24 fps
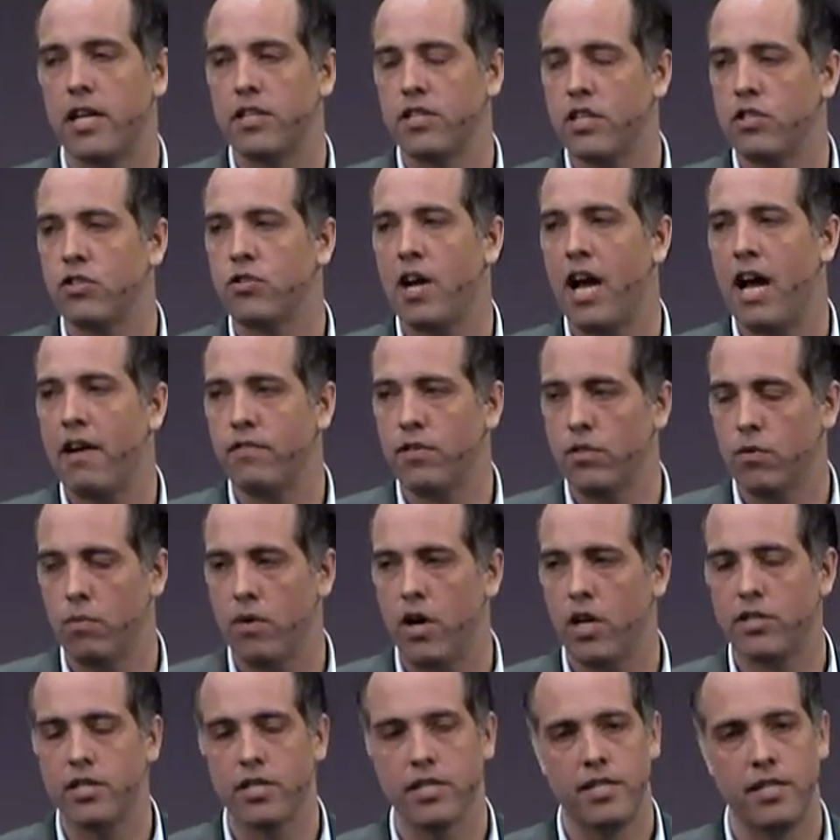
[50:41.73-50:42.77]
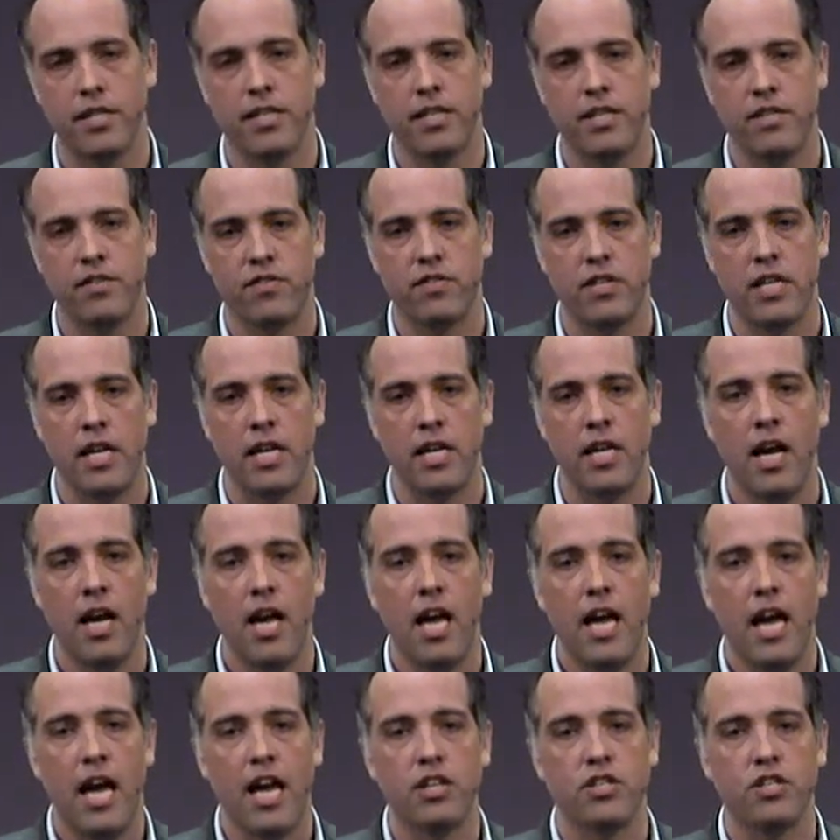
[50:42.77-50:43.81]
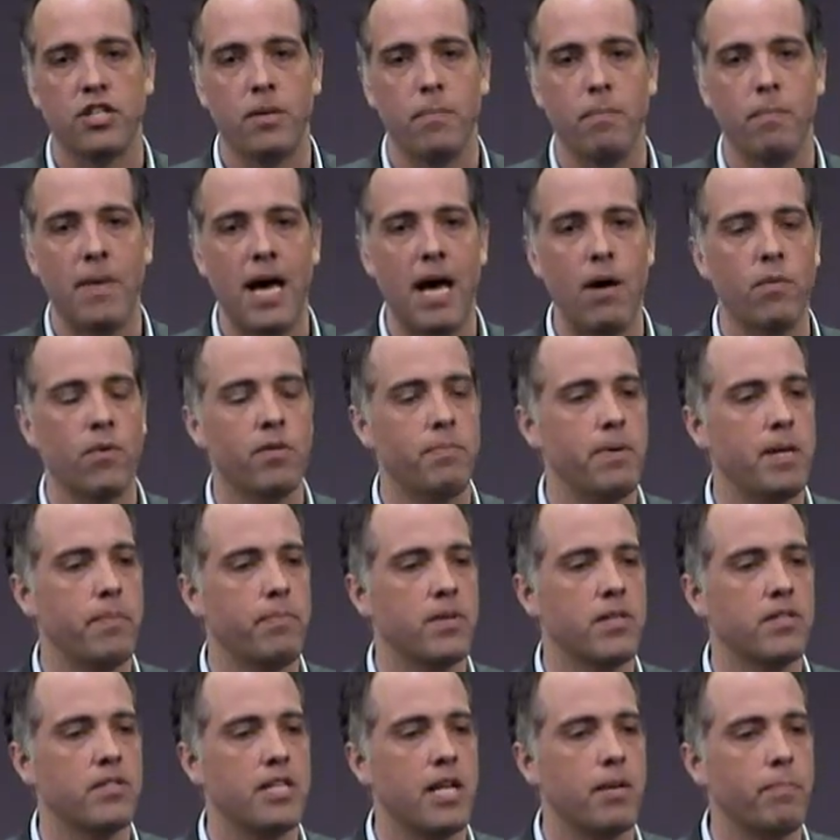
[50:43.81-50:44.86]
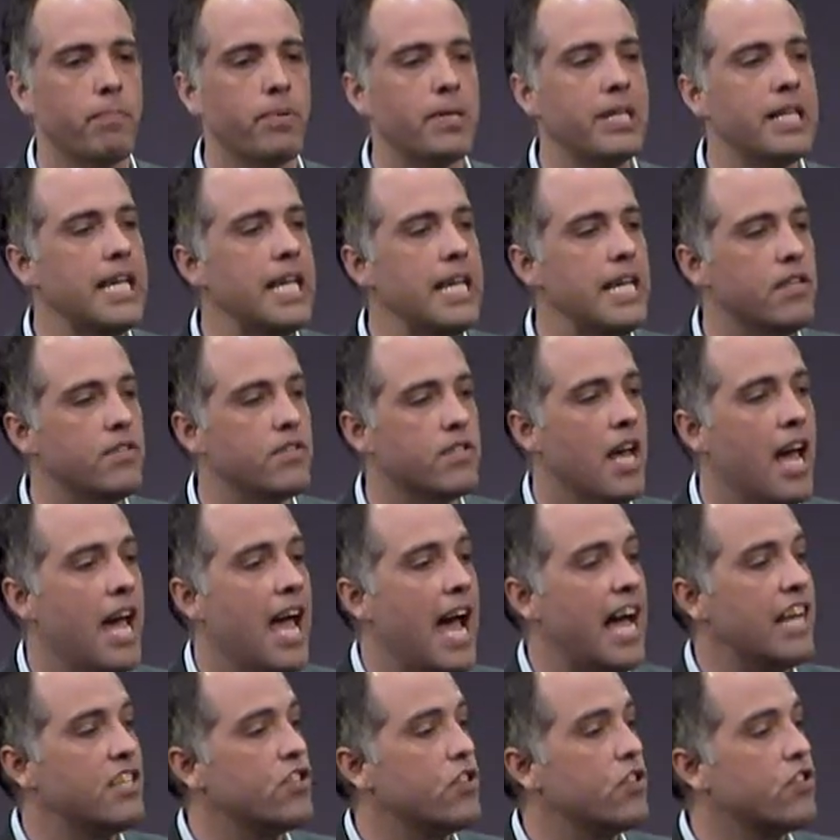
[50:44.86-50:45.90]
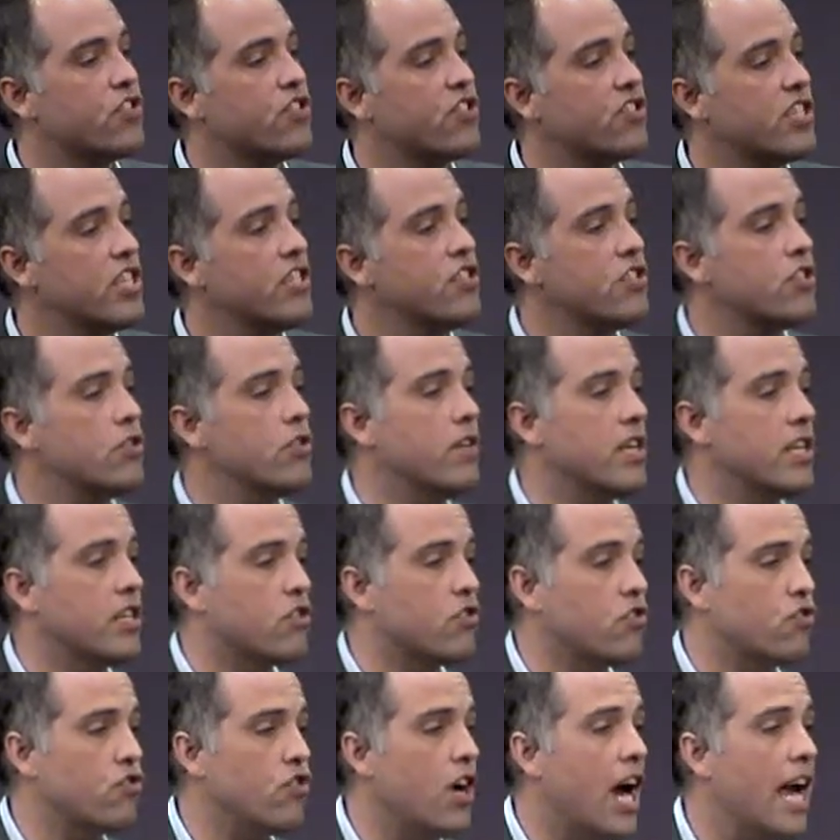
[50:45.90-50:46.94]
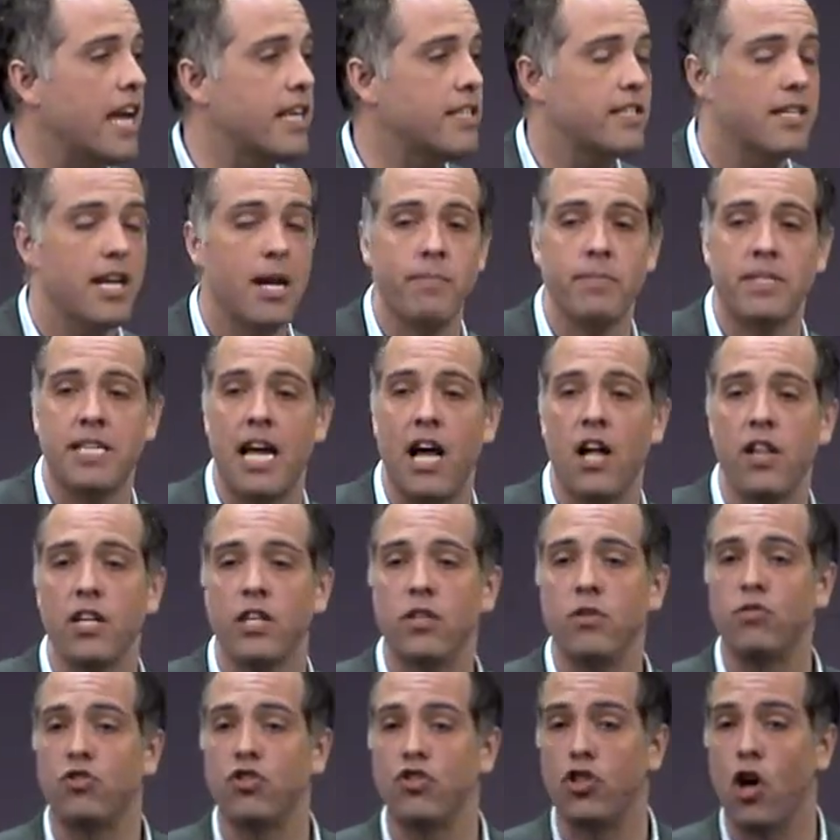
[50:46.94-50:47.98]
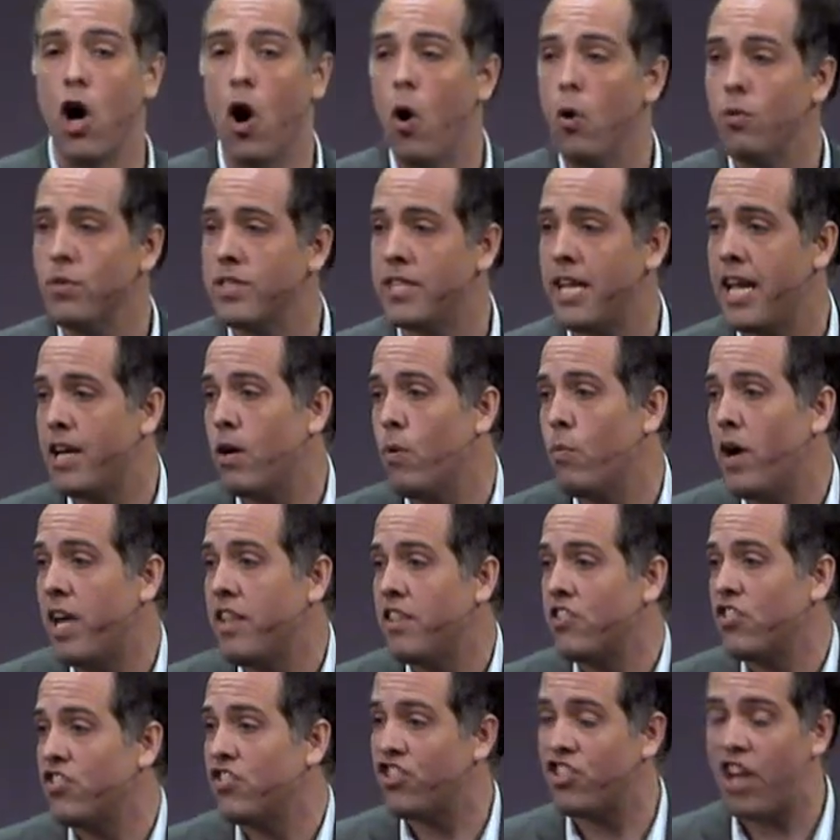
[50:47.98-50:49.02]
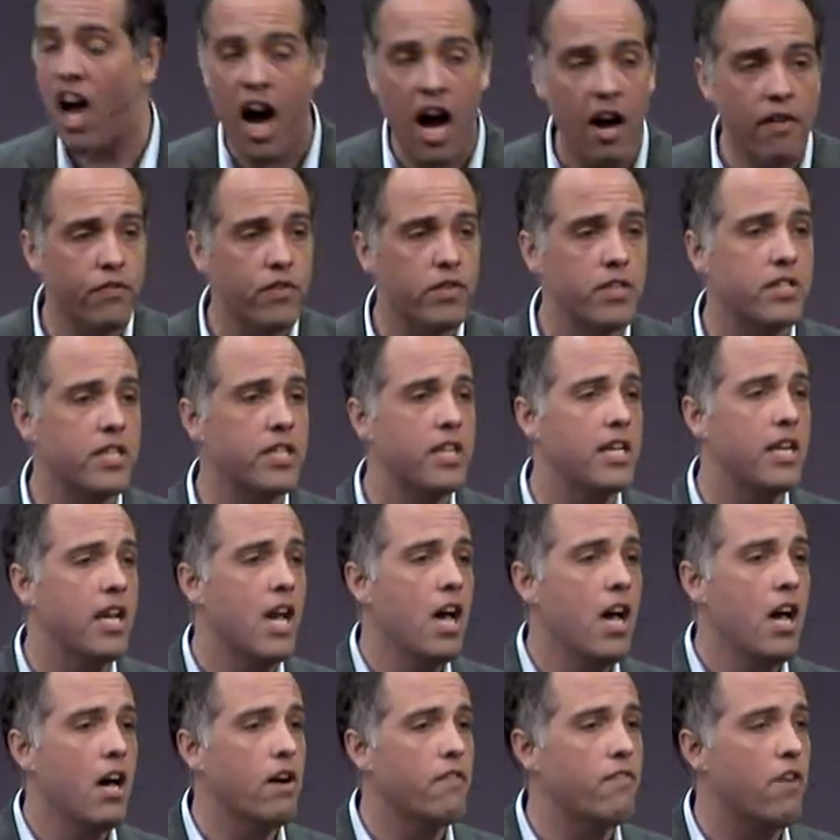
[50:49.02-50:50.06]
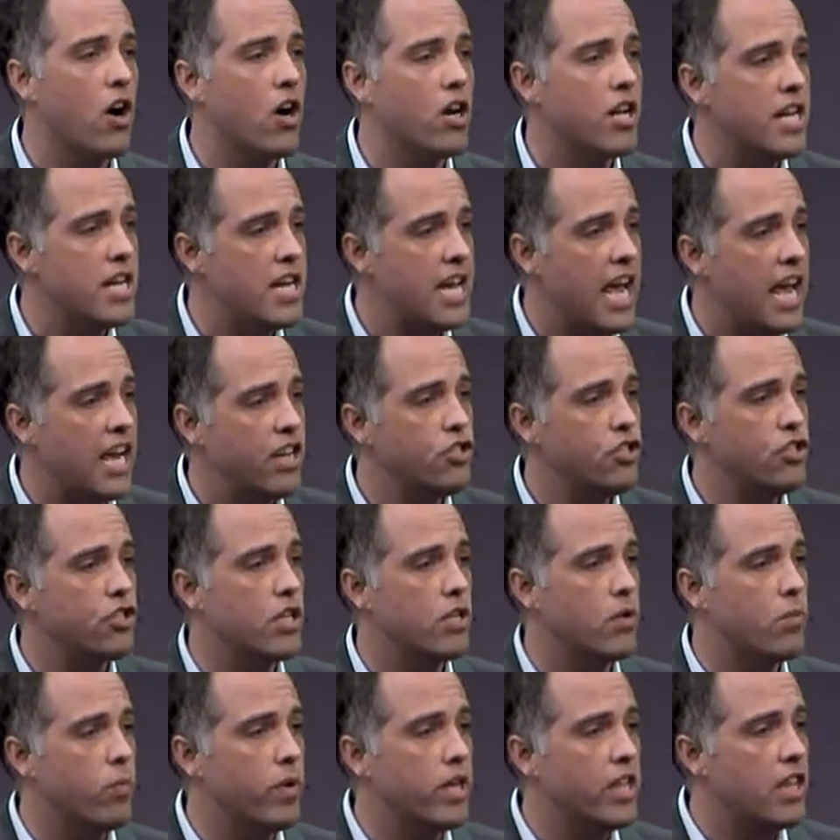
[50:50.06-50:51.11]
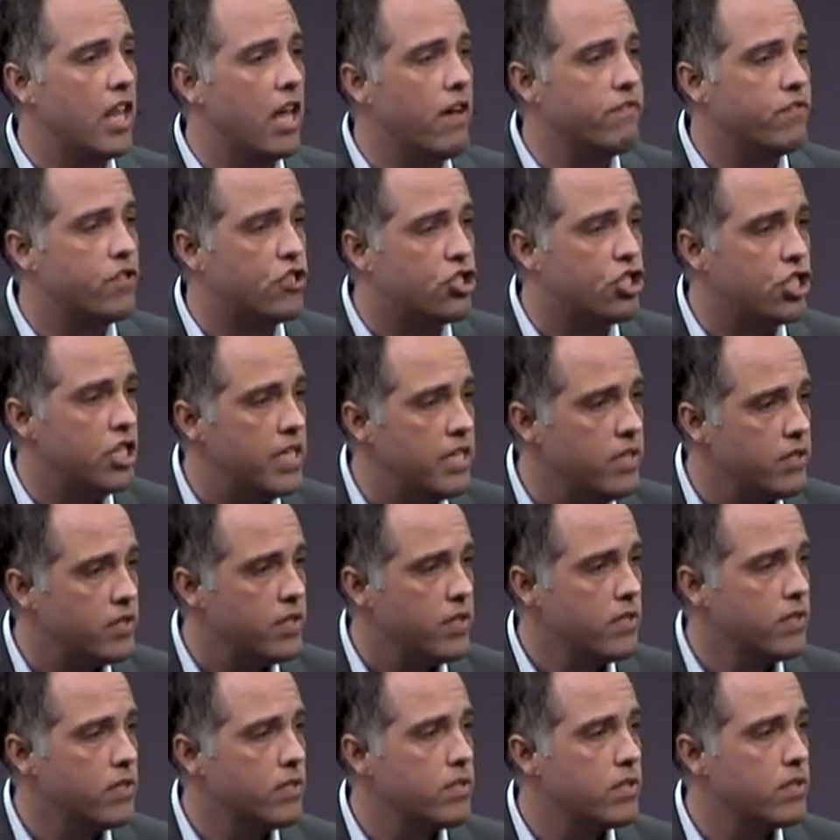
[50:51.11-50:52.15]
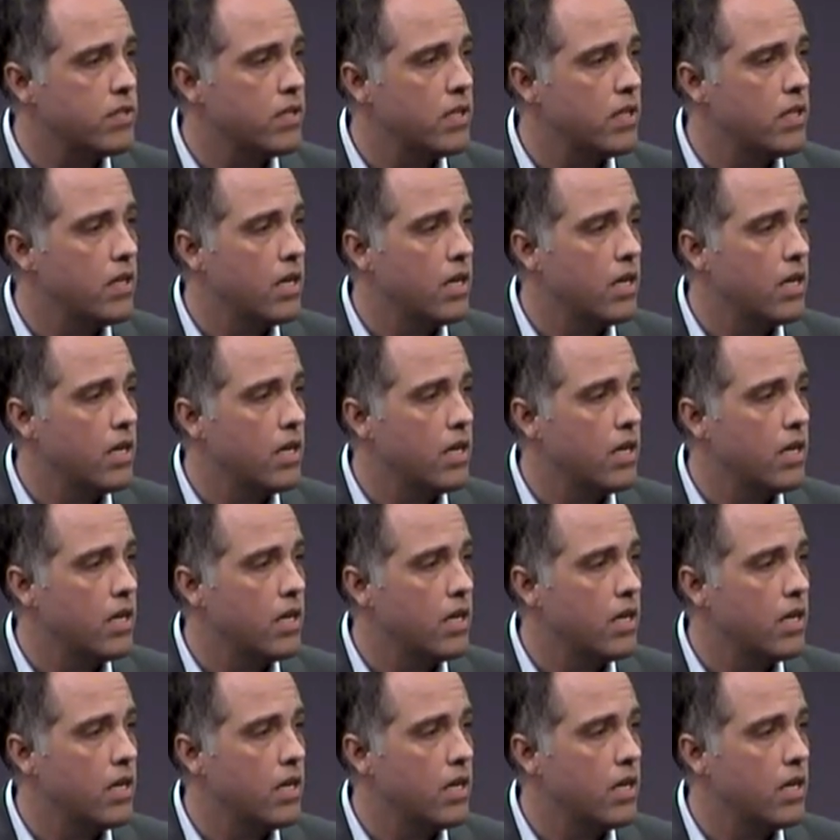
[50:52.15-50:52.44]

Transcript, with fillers: She traveled to Washington, D C, and she met with people and said, please, as your sister in Christ, I'm telling you, don't take away the sovereignty of our nation. We love Jesus.